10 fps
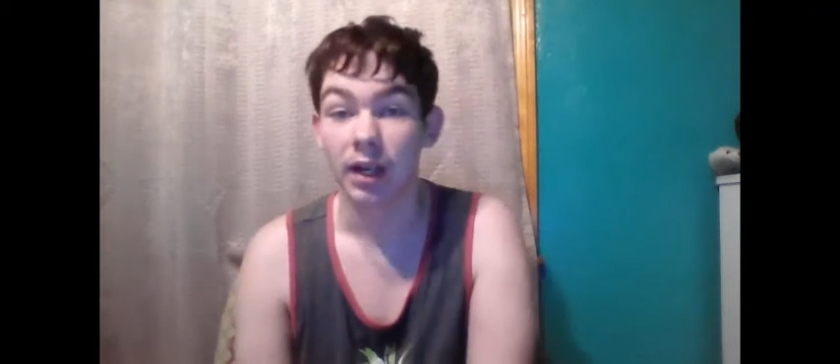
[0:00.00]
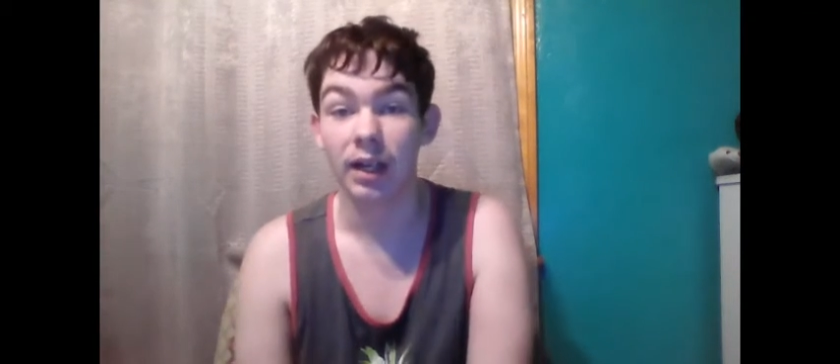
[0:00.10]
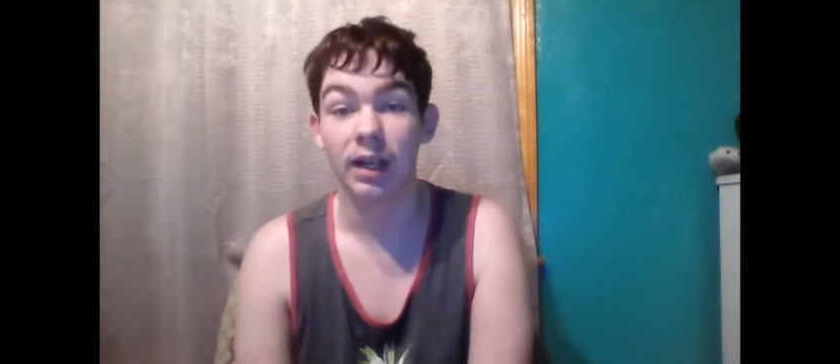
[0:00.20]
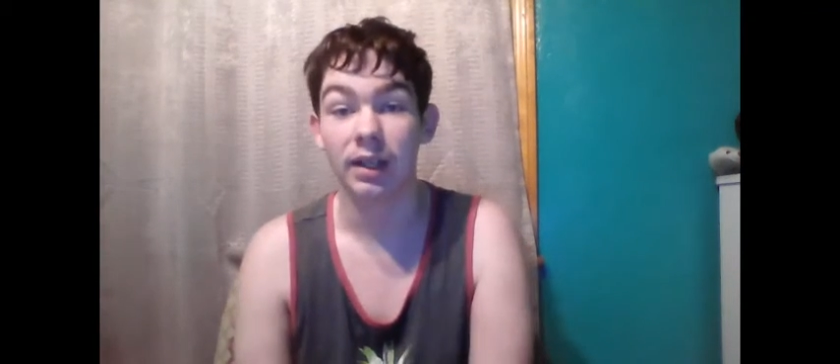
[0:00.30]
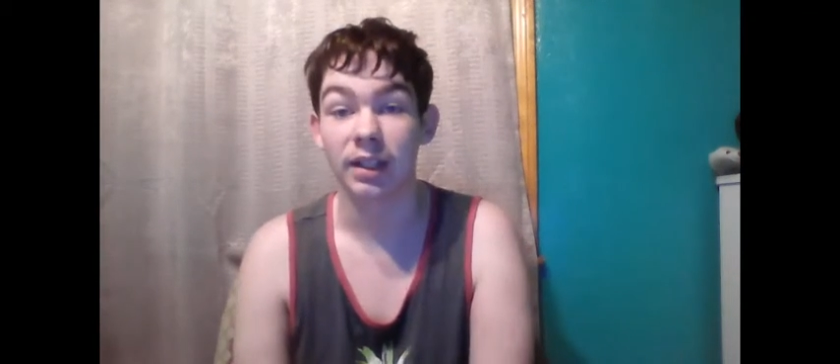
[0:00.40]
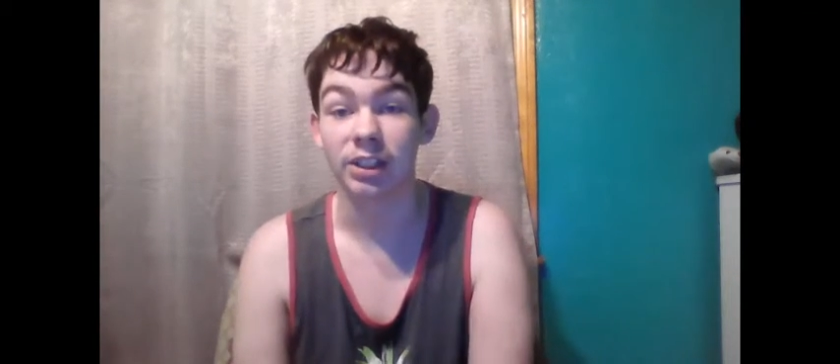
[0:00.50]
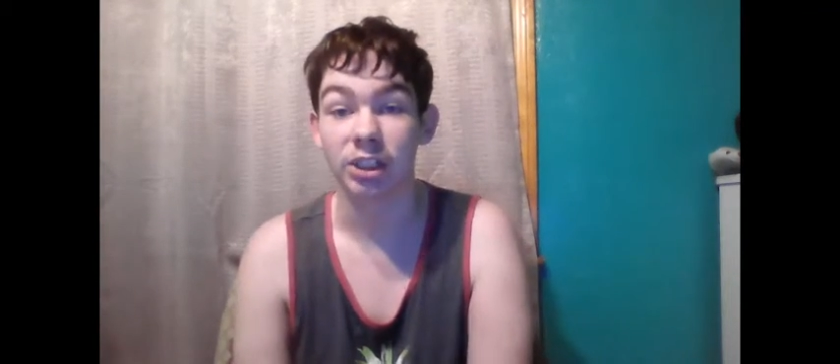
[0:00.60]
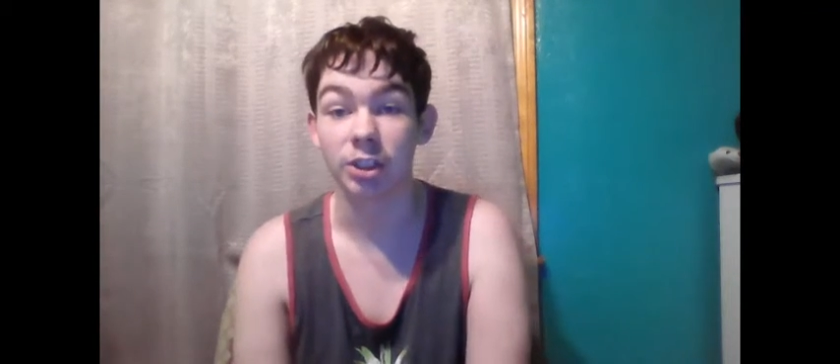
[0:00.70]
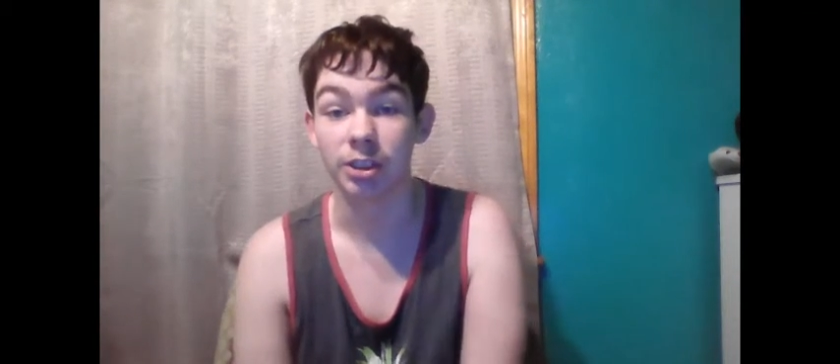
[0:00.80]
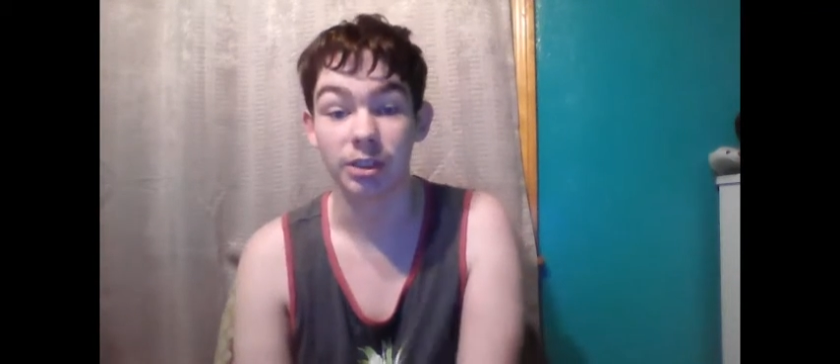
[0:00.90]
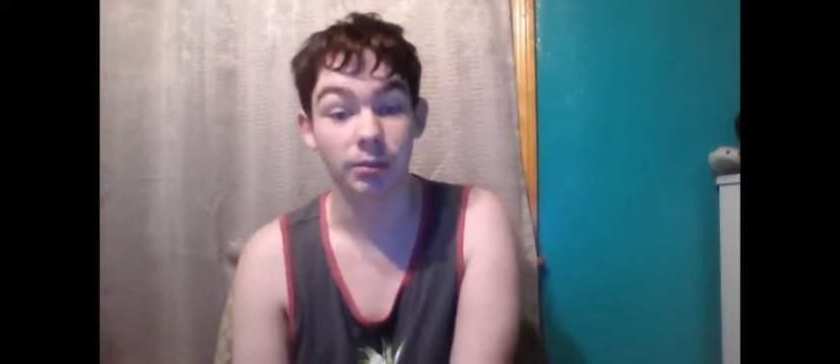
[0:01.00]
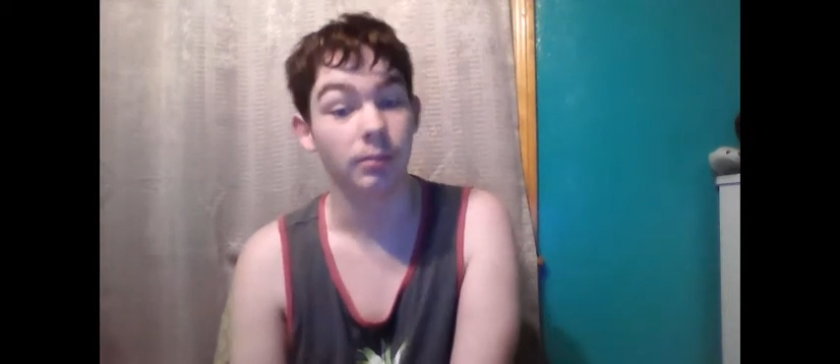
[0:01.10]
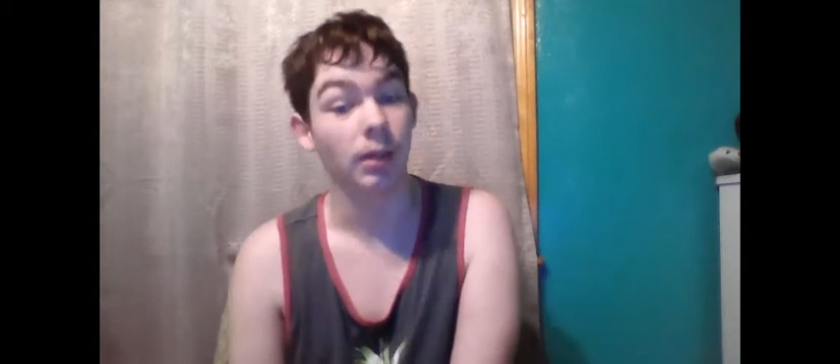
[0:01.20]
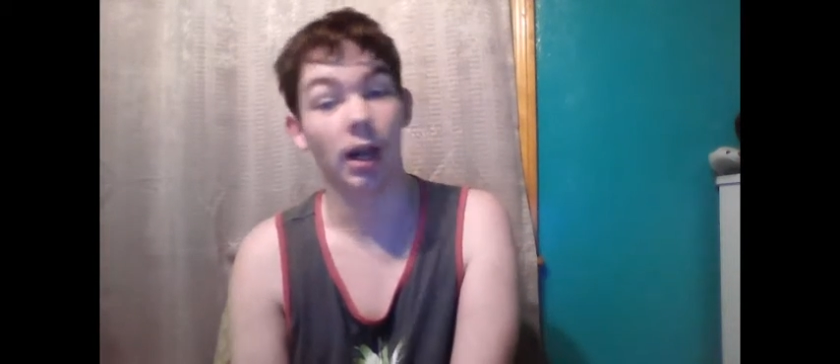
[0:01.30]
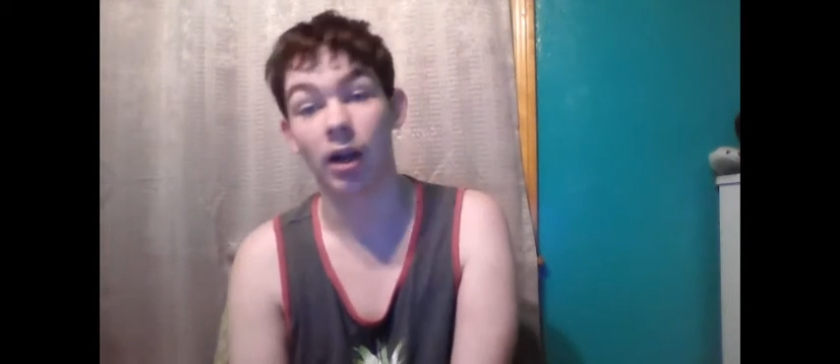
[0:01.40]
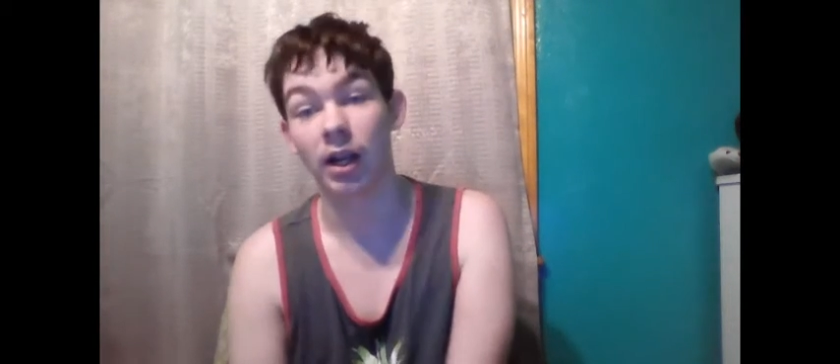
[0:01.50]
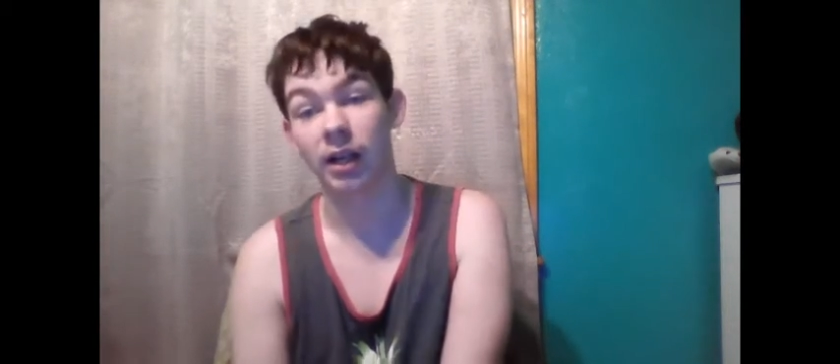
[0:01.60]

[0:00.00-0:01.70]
and that's just how I